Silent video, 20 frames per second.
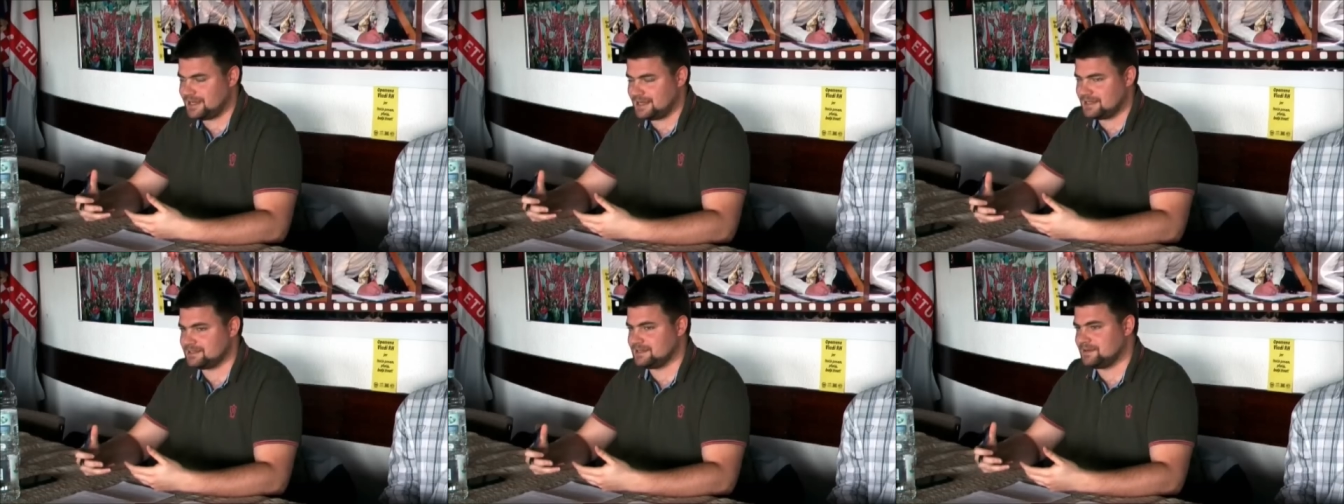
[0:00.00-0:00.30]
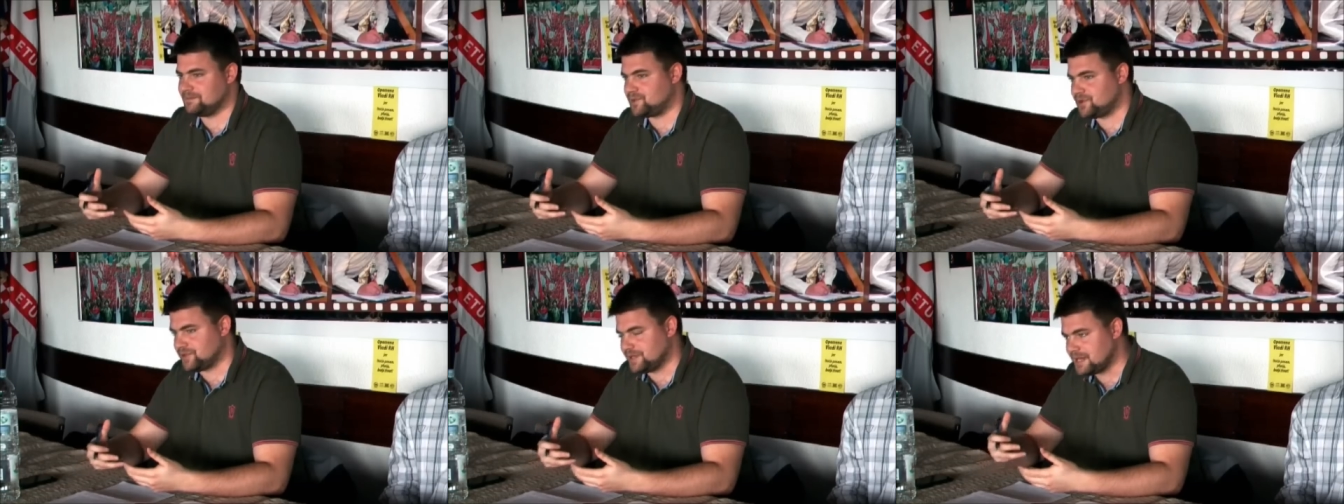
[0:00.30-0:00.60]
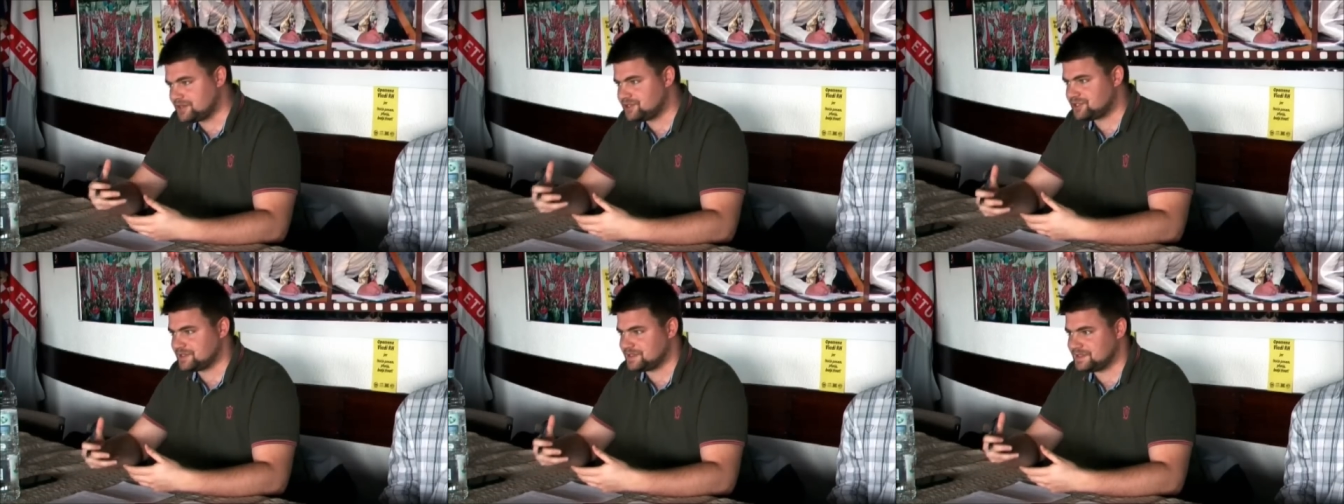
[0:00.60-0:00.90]
as a
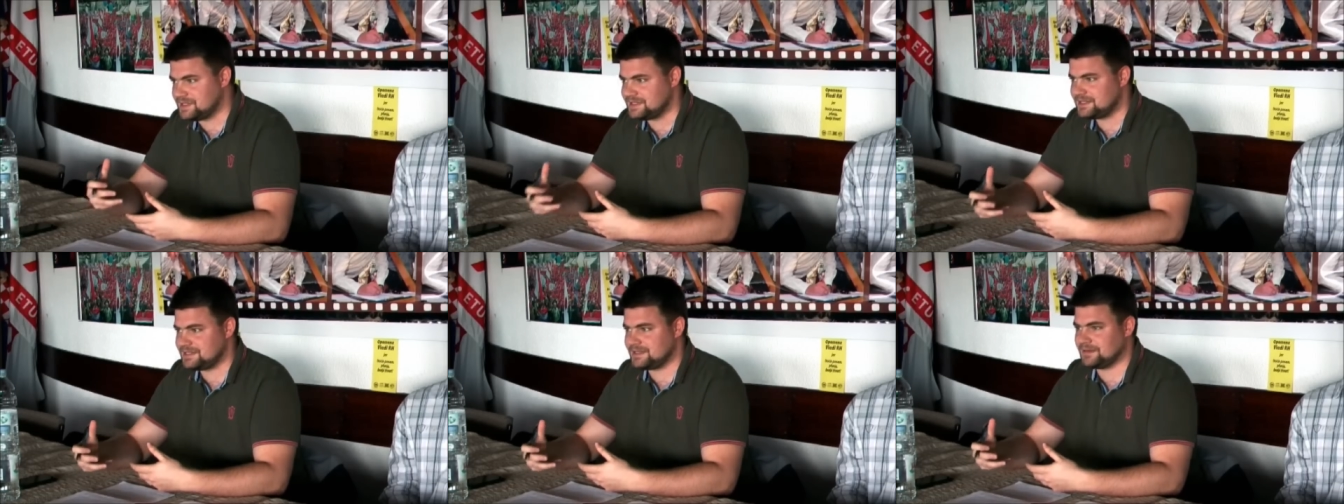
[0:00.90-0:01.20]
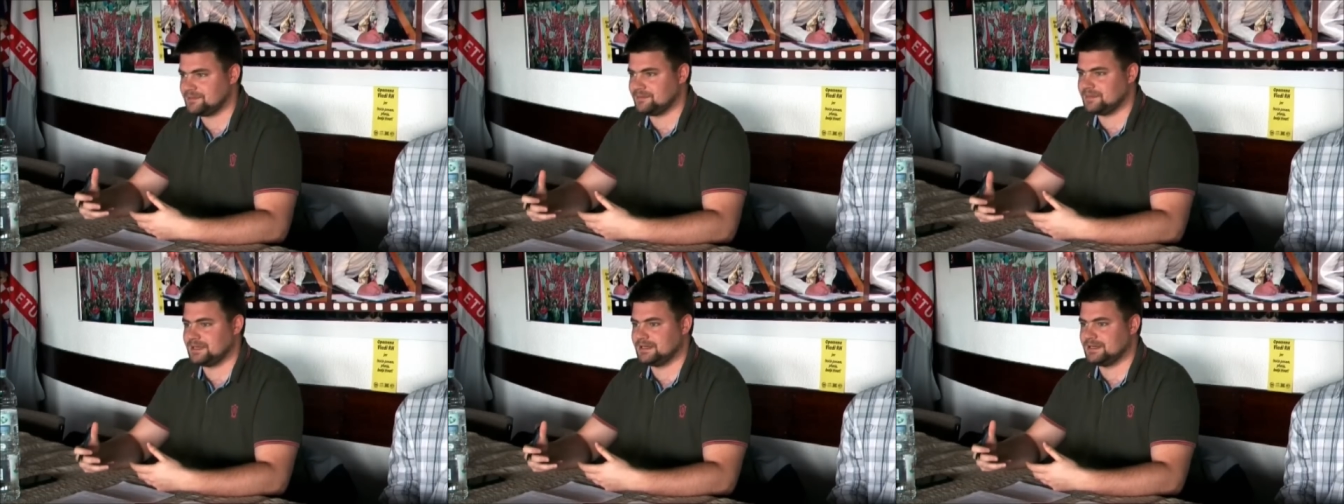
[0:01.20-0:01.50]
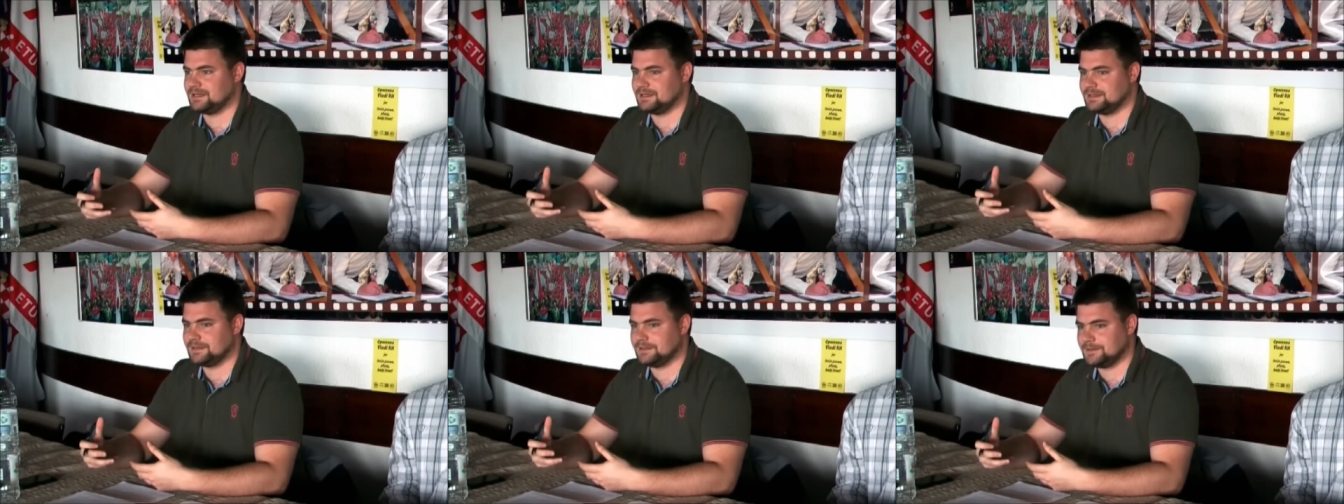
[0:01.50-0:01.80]
production system,
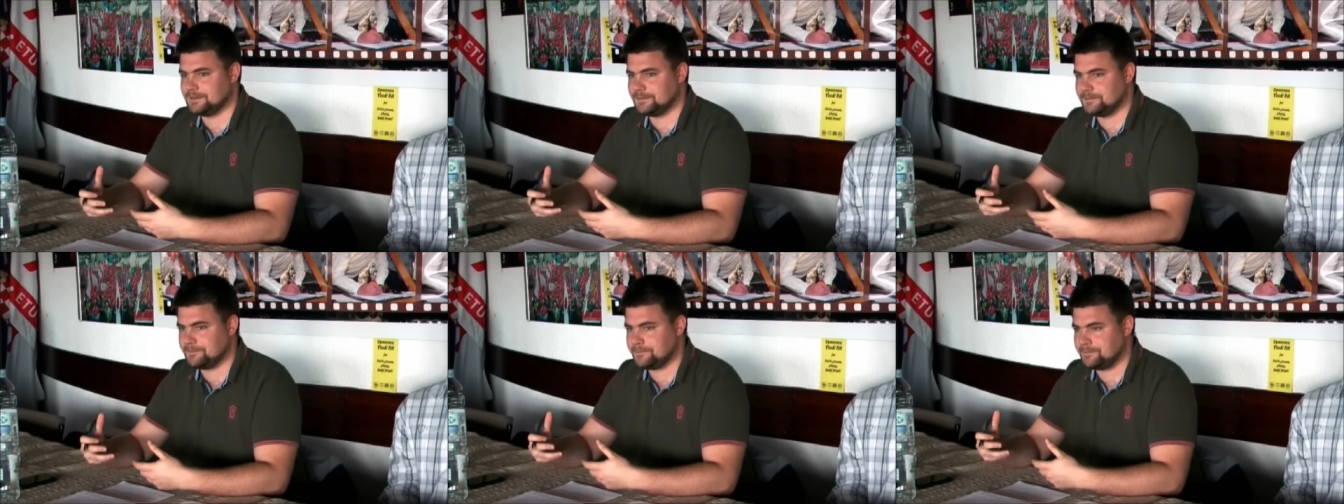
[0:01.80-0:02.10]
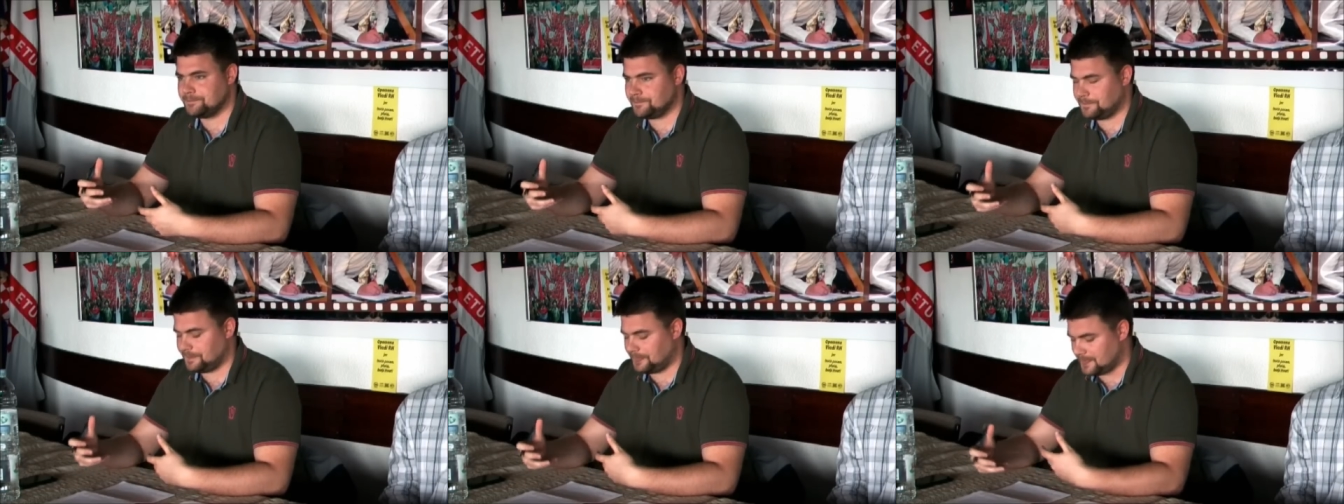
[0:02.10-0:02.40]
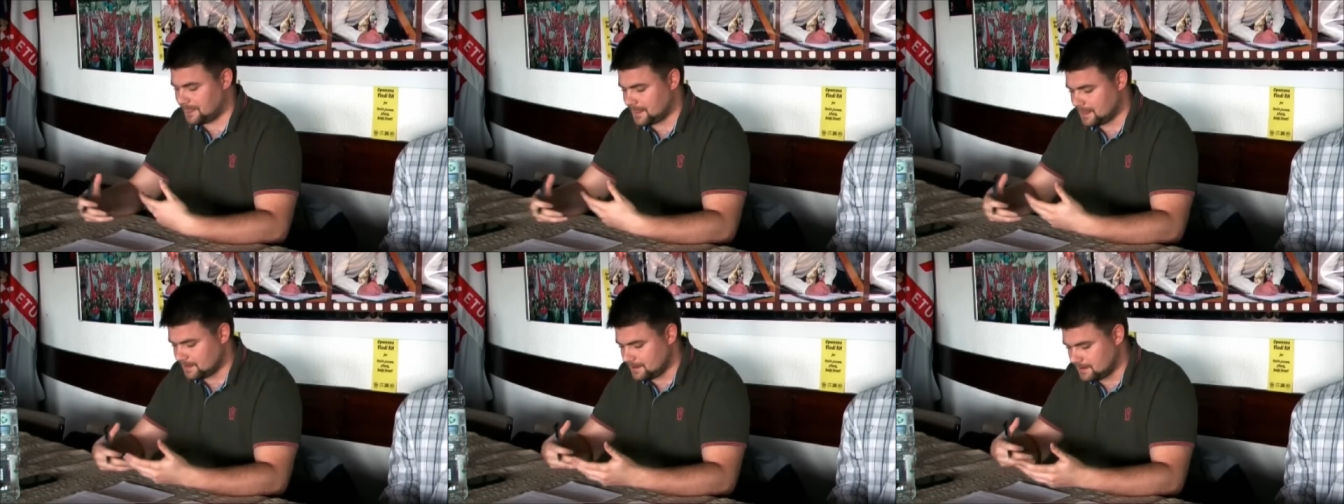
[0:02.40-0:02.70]

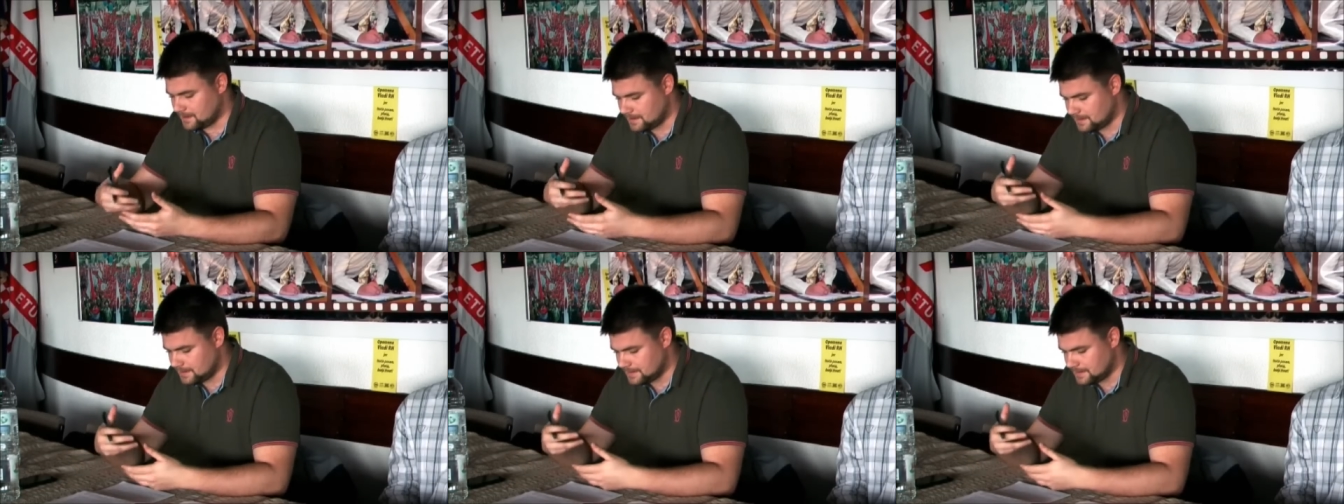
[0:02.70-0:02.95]
um,